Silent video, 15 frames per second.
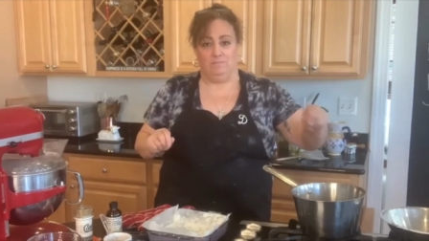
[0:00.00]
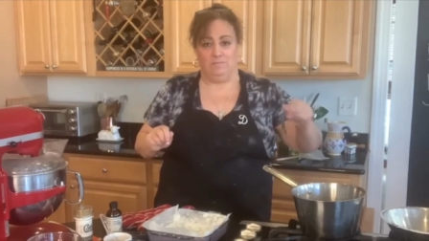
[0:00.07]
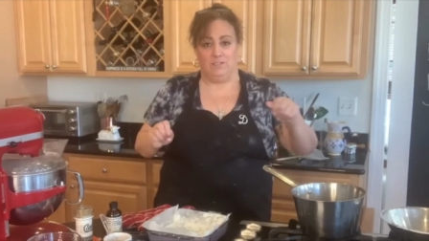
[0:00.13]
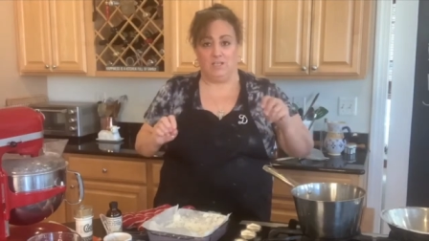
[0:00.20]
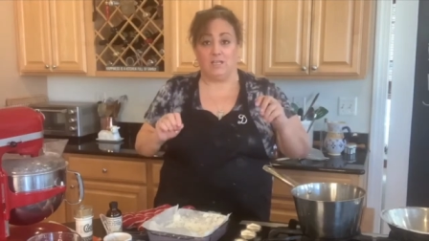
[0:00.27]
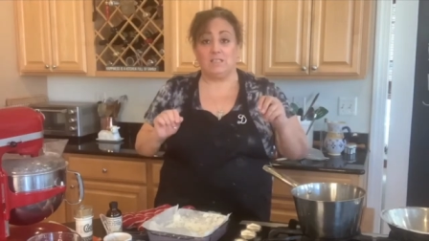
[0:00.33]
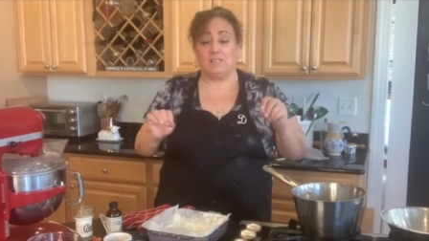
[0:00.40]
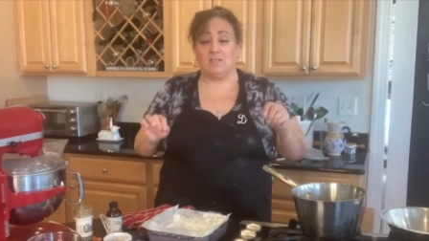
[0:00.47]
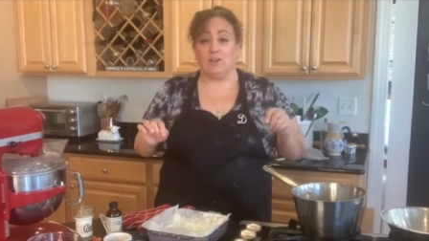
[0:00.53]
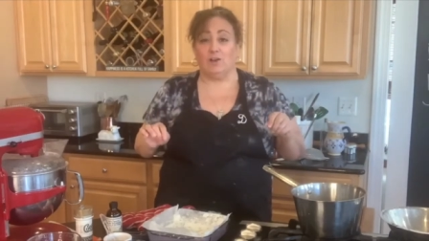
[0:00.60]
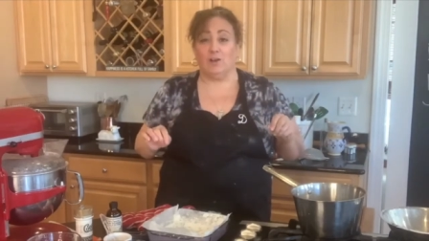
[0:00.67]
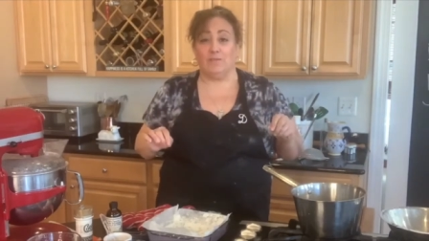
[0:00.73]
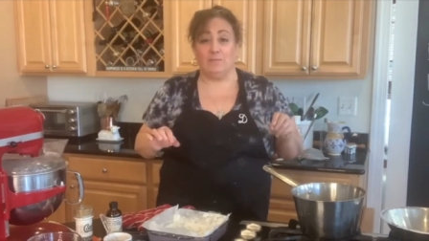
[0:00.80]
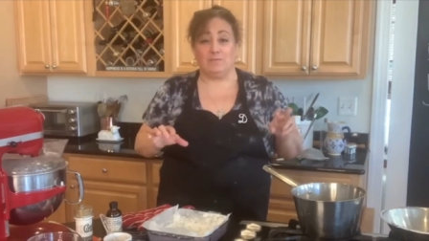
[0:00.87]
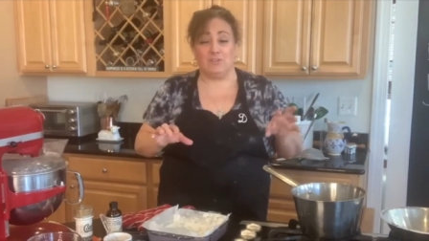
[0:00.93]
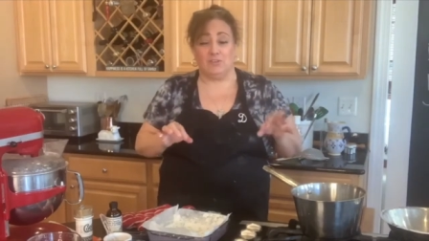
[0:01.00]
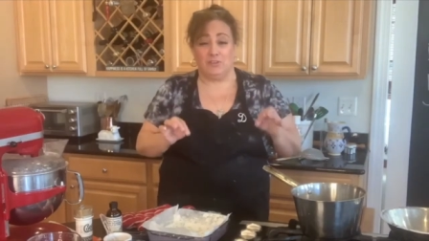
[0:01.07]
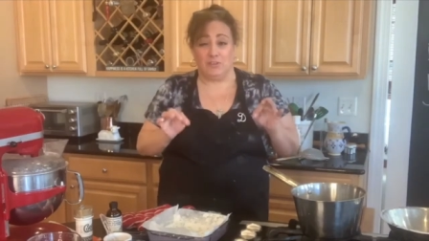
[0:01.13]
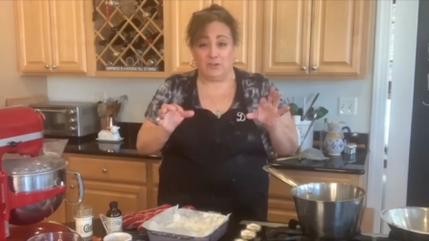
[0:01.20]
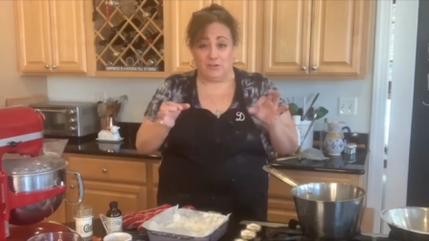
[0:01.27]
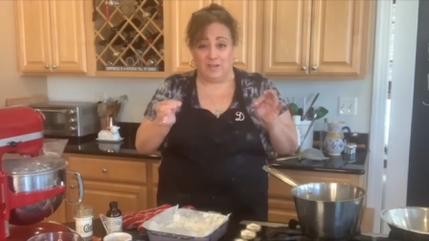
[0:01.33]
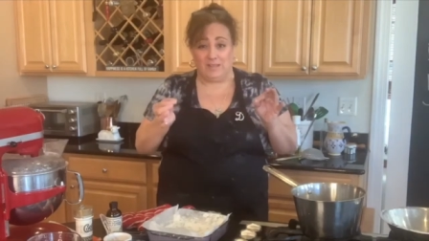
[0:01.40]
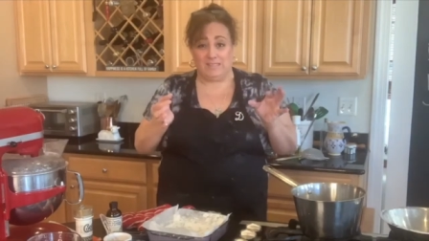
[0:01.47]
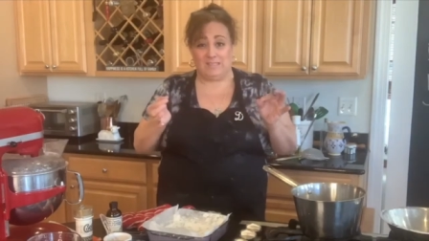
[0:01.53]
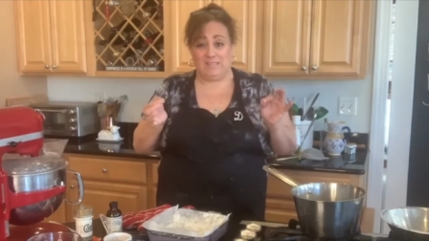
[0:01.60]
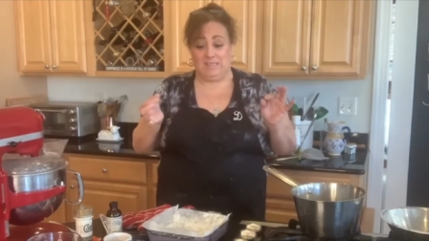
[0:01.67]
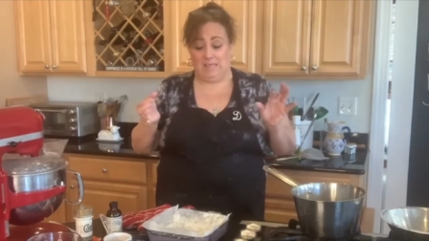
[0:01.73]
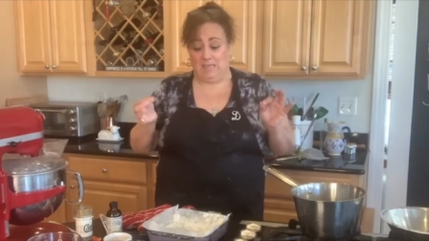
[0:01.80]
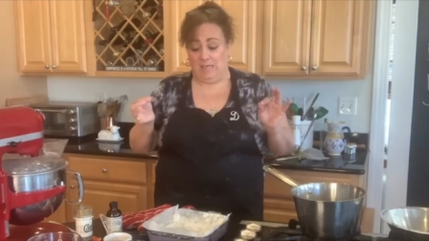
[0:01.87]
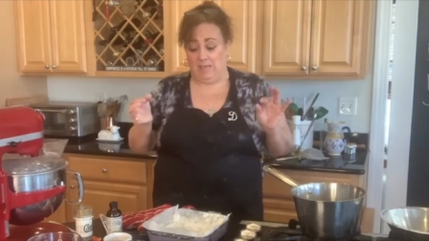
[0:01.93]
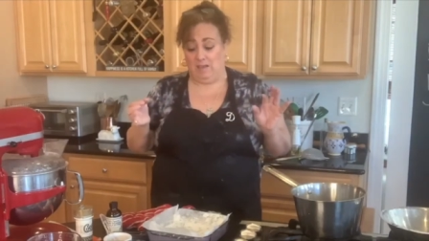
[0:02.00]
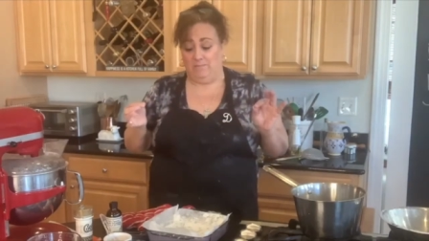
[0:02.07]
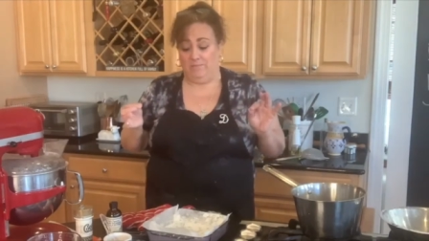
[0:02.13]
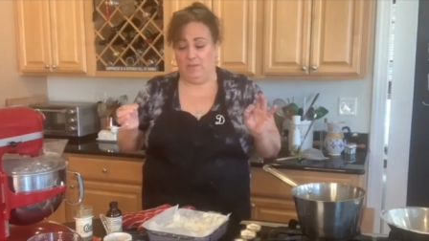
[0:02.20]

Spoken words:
dusting on them so that they're not sticky.